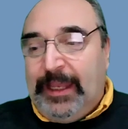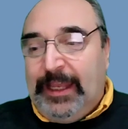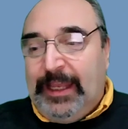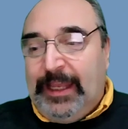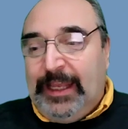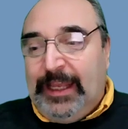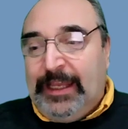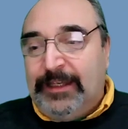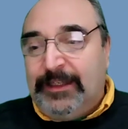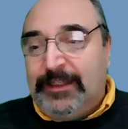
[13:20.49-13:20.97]

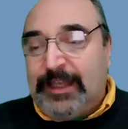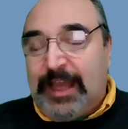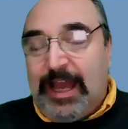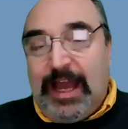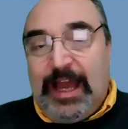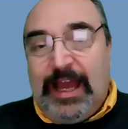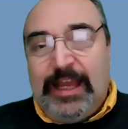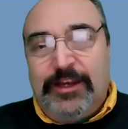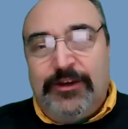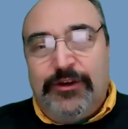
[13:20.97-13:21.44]
and
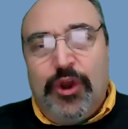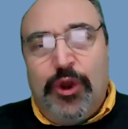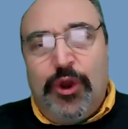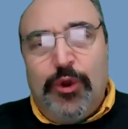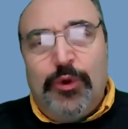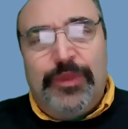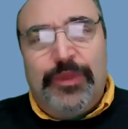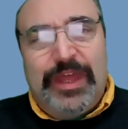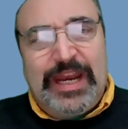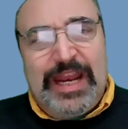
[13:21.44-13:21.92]
I
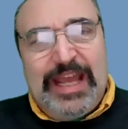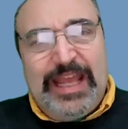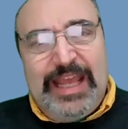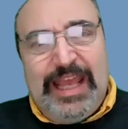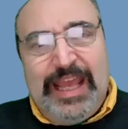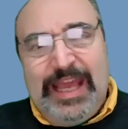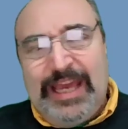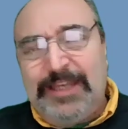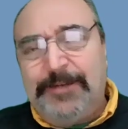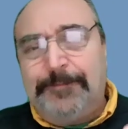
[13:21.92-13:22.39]
know that I
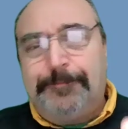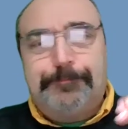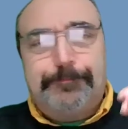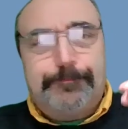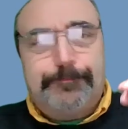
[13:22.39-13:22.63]
had